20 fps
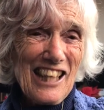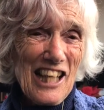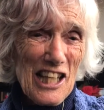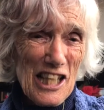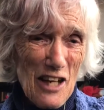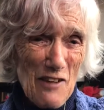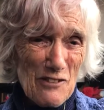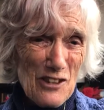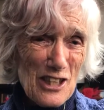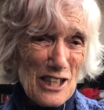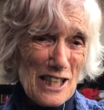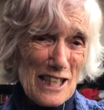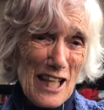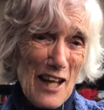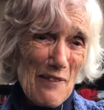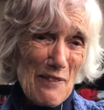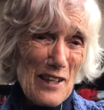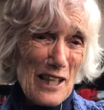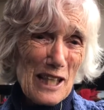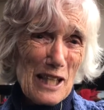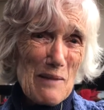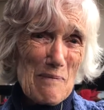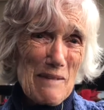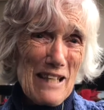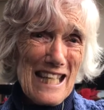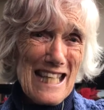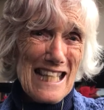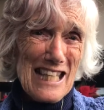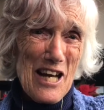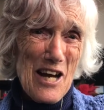And I've just done the
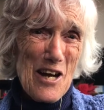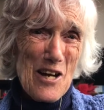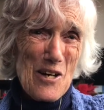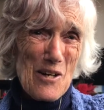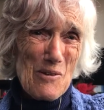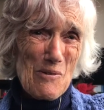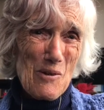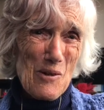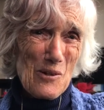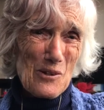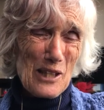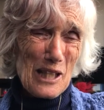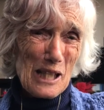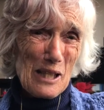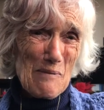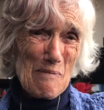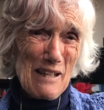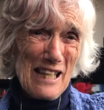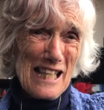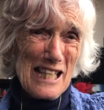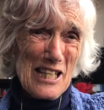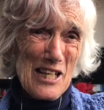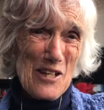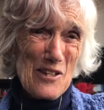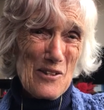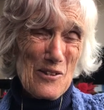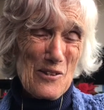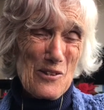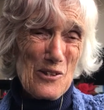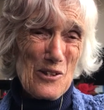Camino, walked the
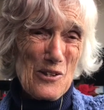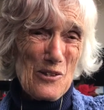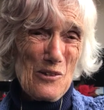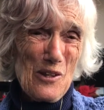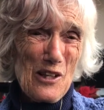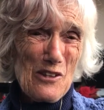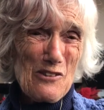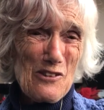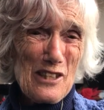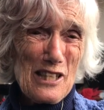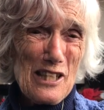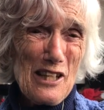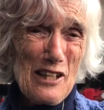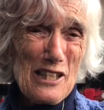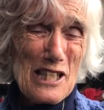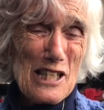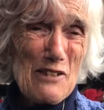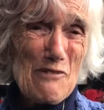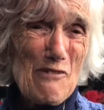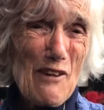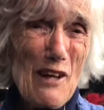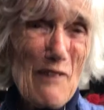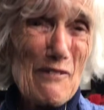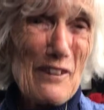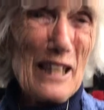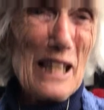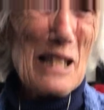Camino, 295